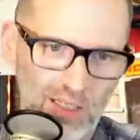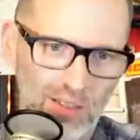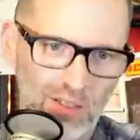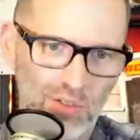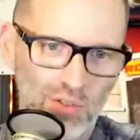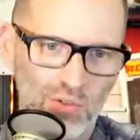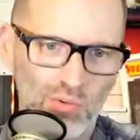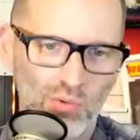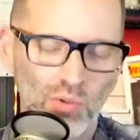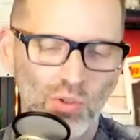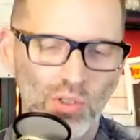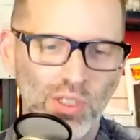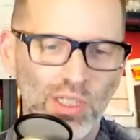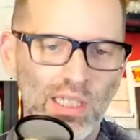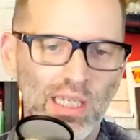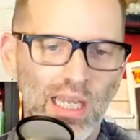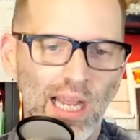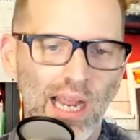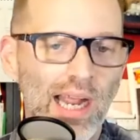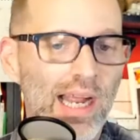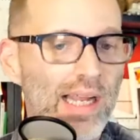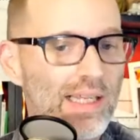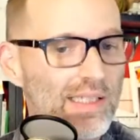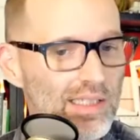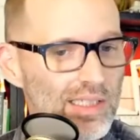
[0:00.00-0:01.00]
This ruling
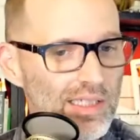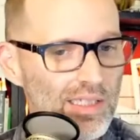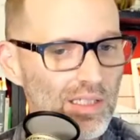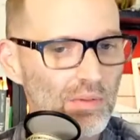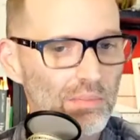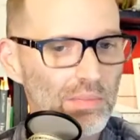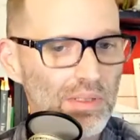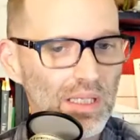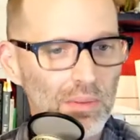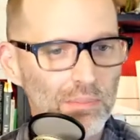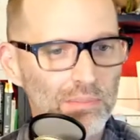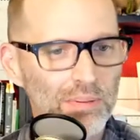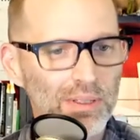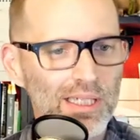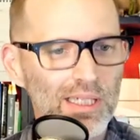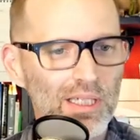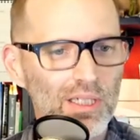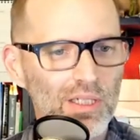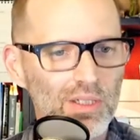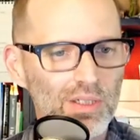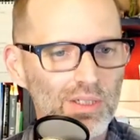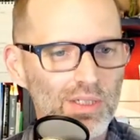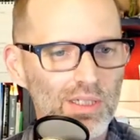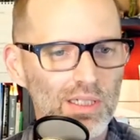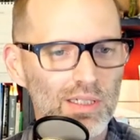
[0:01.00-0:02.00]
can still be
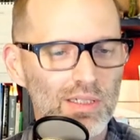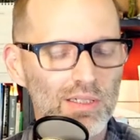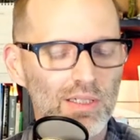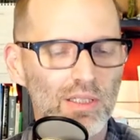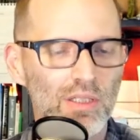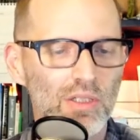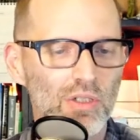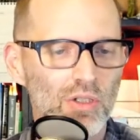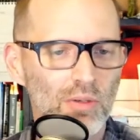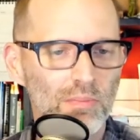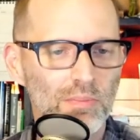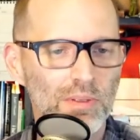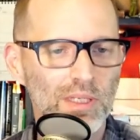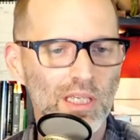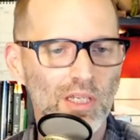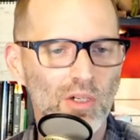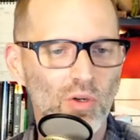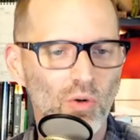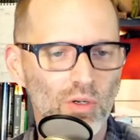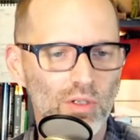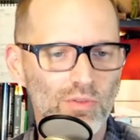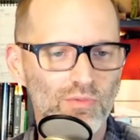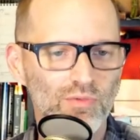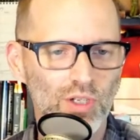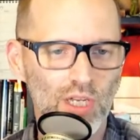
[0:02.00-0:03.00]
appealed to the European
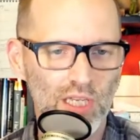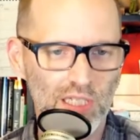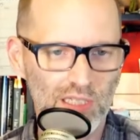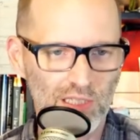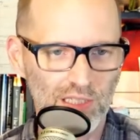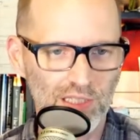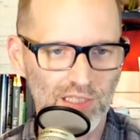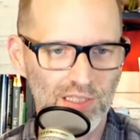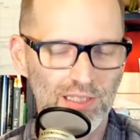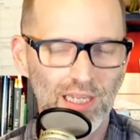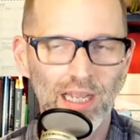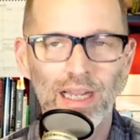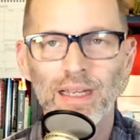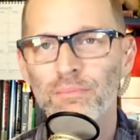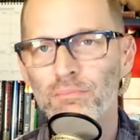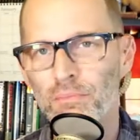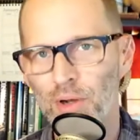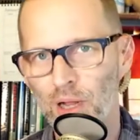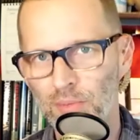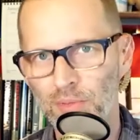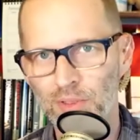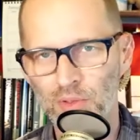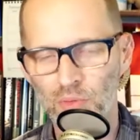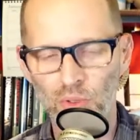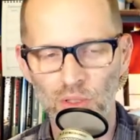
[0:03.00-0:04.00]
Court of Justice and
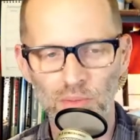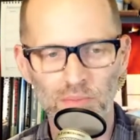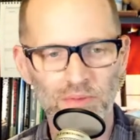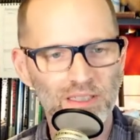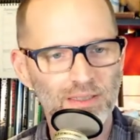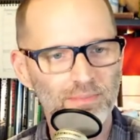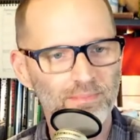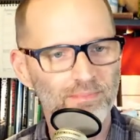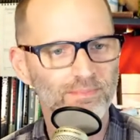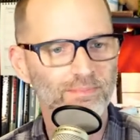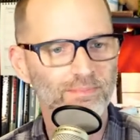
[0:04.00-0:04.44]
probably will be.